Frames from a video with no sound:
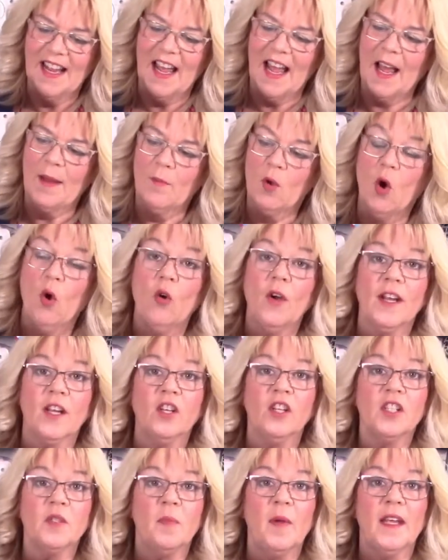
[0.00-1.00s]
Or it
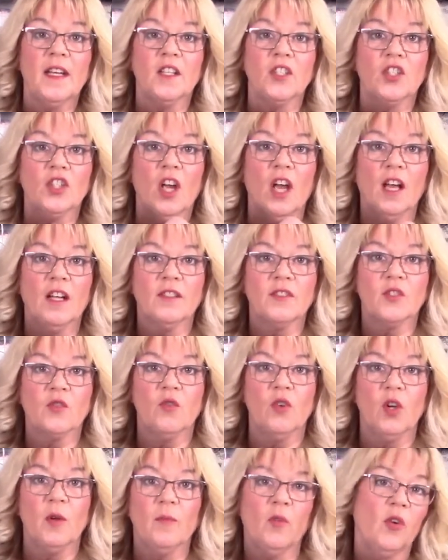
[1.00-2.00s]
could be in a child's
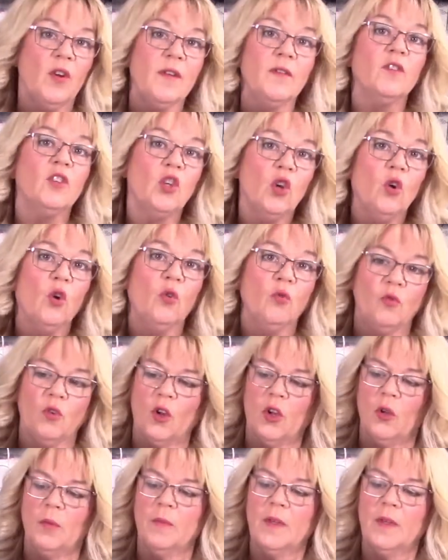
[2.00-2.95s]
room or even your room